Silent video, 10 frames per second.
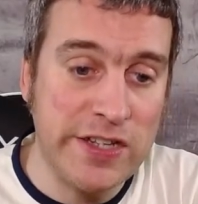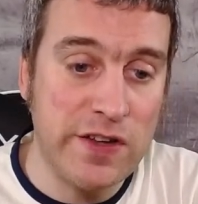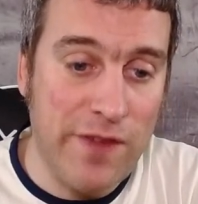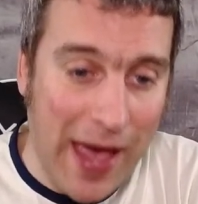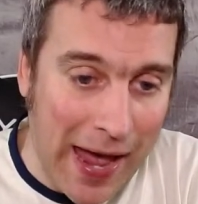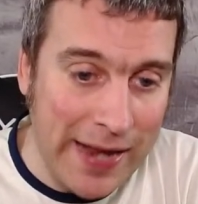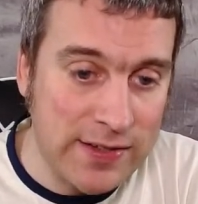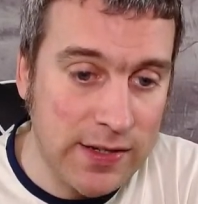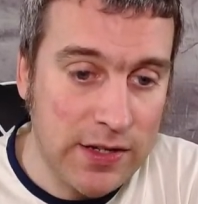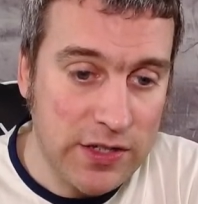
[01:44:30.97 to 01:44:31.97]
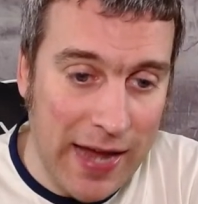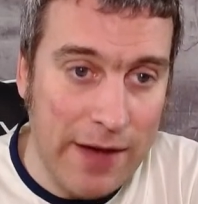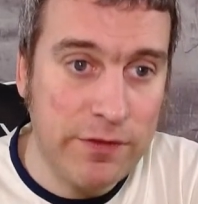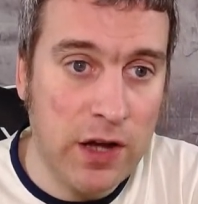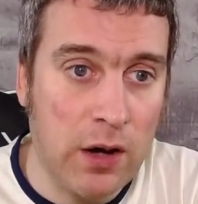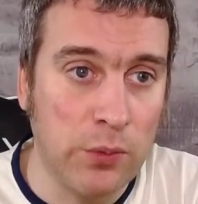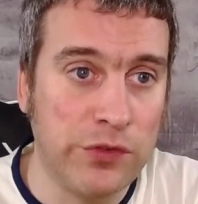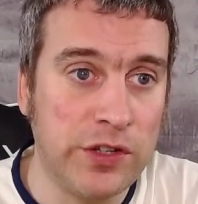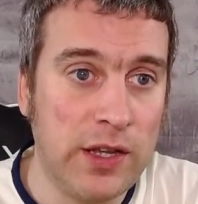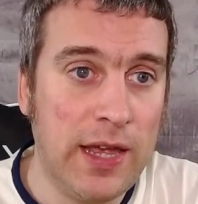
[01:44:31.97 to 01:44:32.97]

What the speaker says: have had to have goals